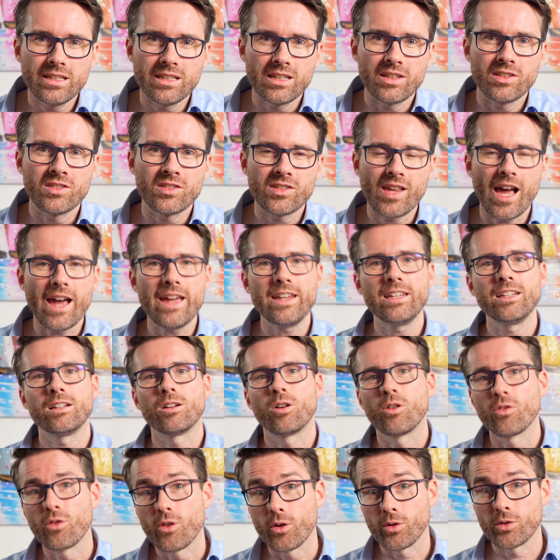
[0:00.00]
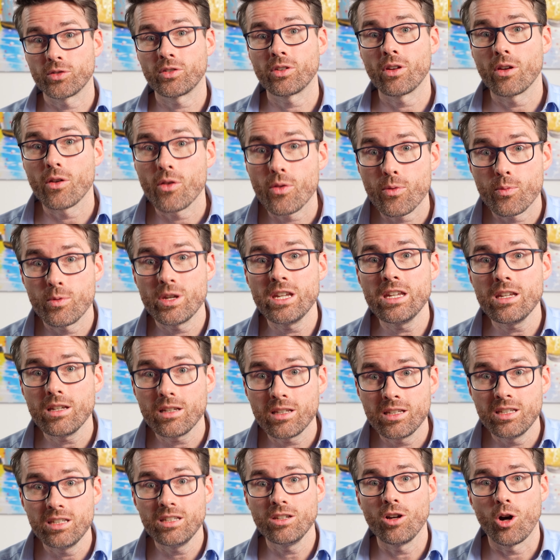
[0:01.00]
deciding on those 3
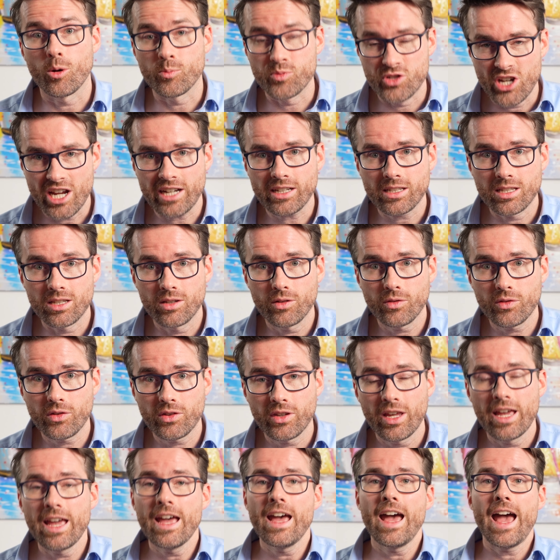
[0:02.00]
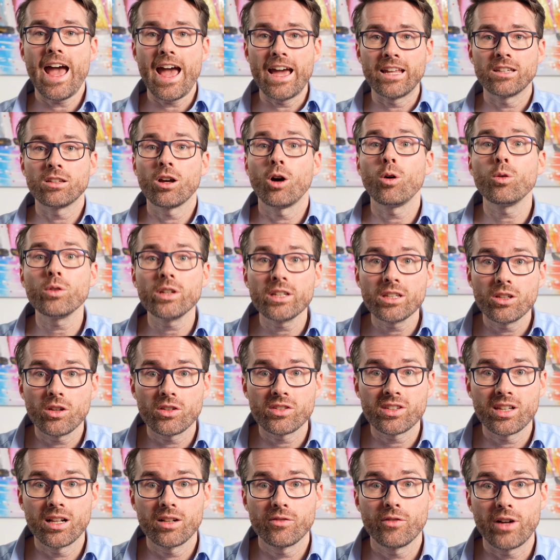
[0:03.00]
key objectives and holding
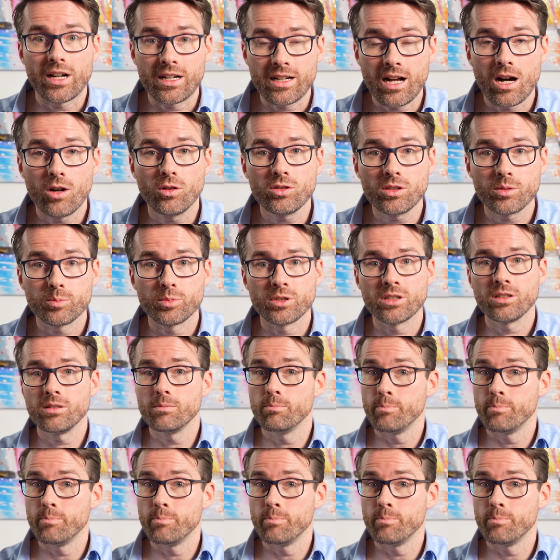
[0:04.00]
yourself accountable,